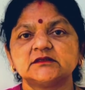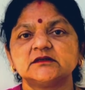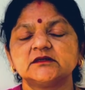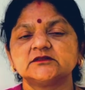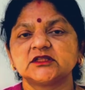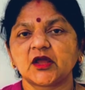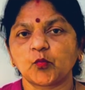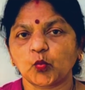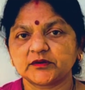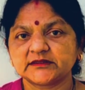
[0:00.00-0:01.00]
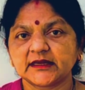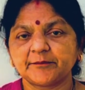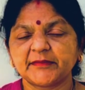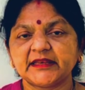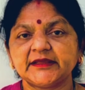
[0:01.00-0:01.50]
and they looked
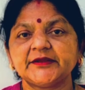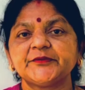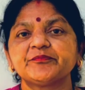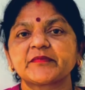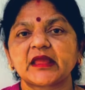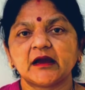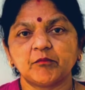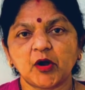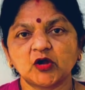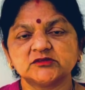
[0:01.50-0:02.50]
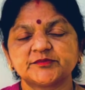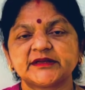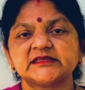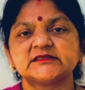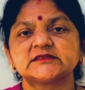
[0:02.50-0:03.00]
happy and
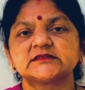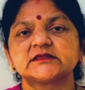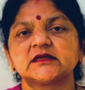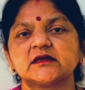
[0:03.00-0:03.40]
prosperous.